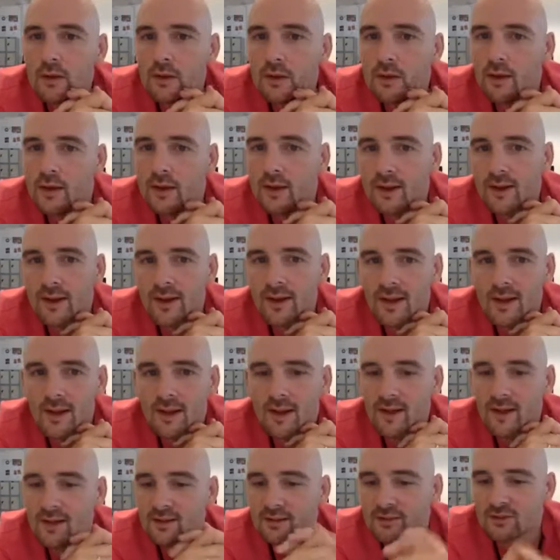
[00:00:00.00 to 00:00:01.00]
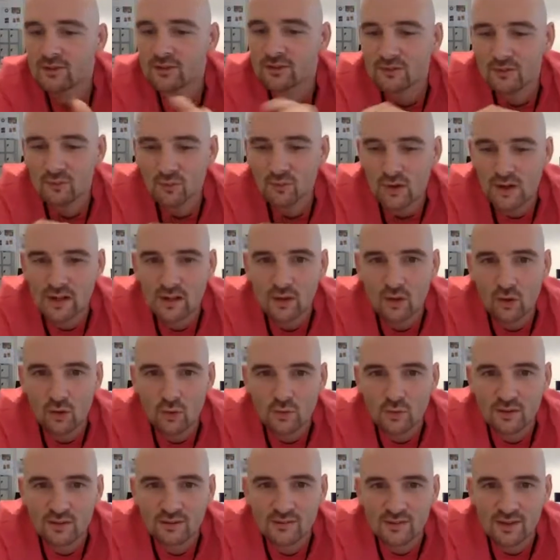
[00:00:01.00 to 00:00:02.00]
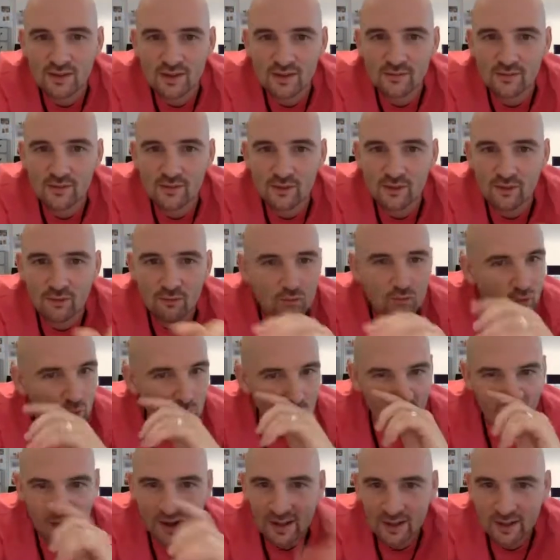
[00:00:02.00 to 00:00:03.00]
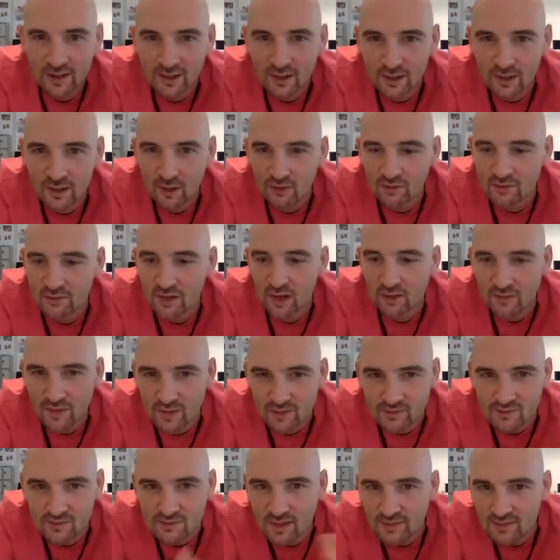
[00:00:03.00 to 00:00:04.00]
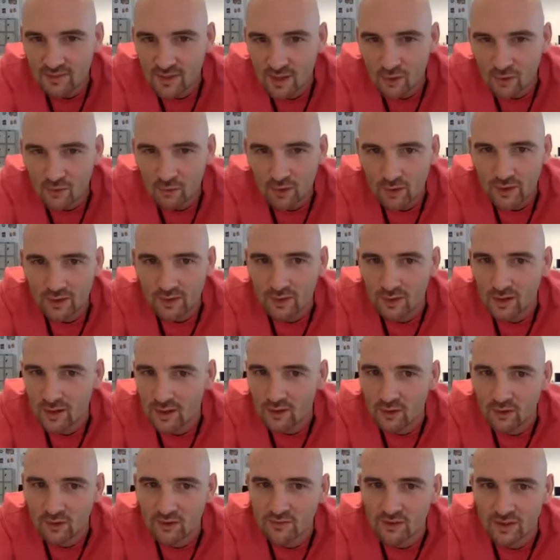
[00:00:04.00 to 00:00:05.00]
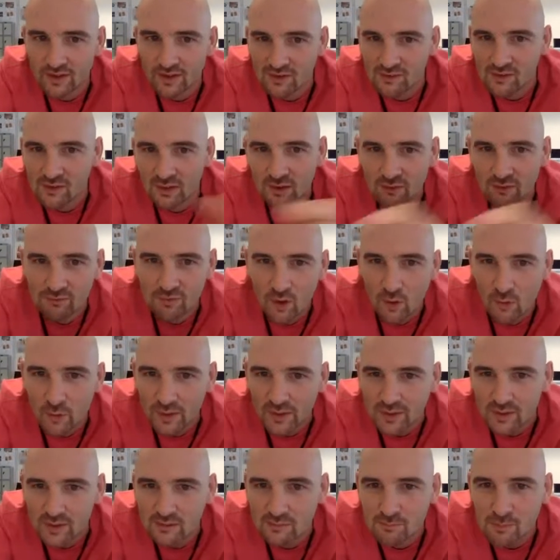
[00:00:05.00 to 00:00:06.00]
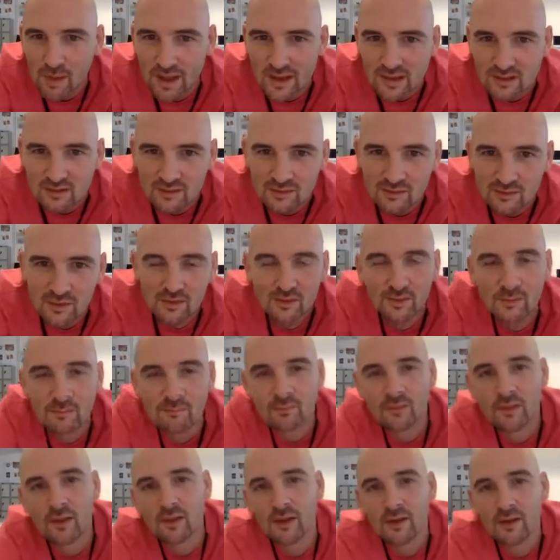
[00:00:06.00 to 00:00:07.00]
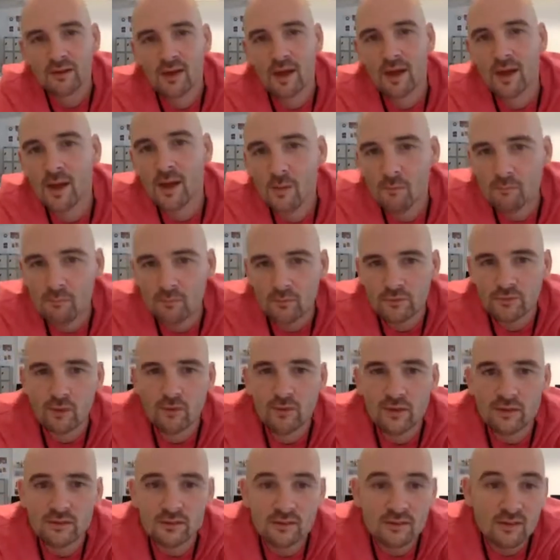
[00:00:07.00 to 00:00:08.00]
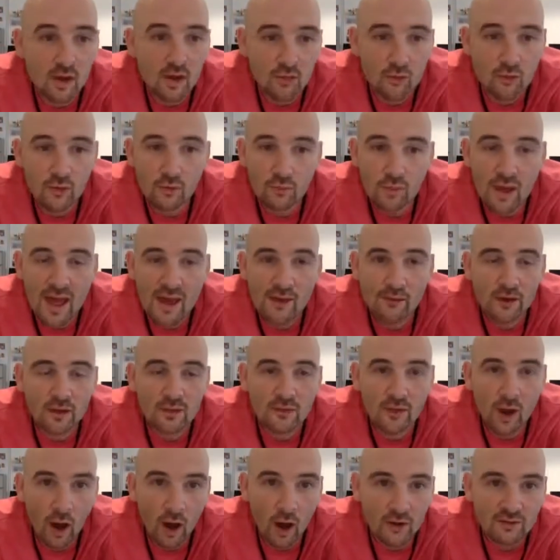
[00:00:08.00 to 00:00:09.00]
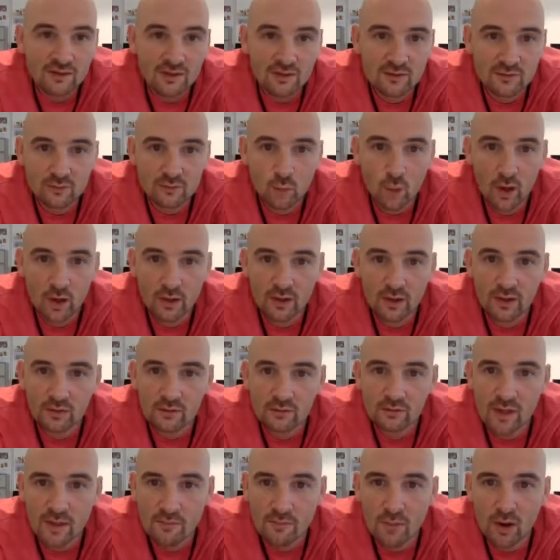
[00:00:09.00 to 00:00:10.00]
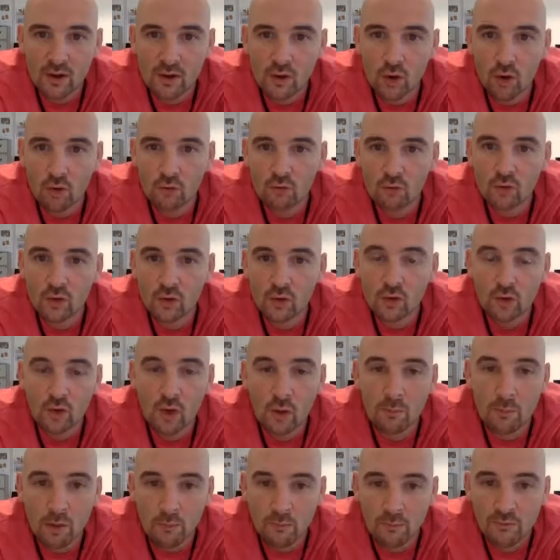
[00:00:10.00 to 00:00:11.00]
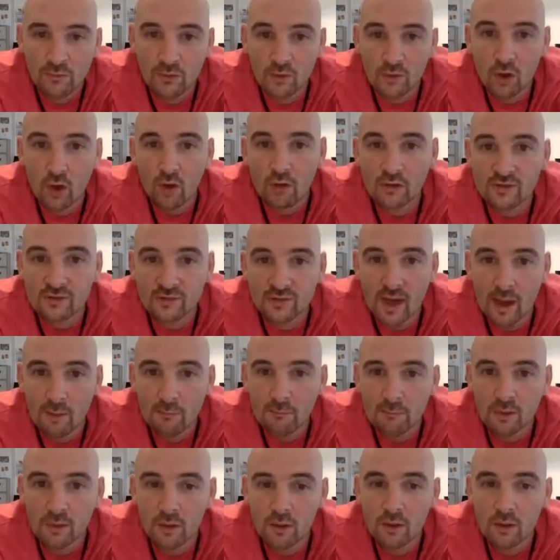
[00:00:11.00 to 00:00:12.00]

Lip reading: And it's just really cool to see that from one angle it looks like this, and then the other angle it looks like it's kind of floating in space. So this is another area that artists work in. They might not have come up with the concept, but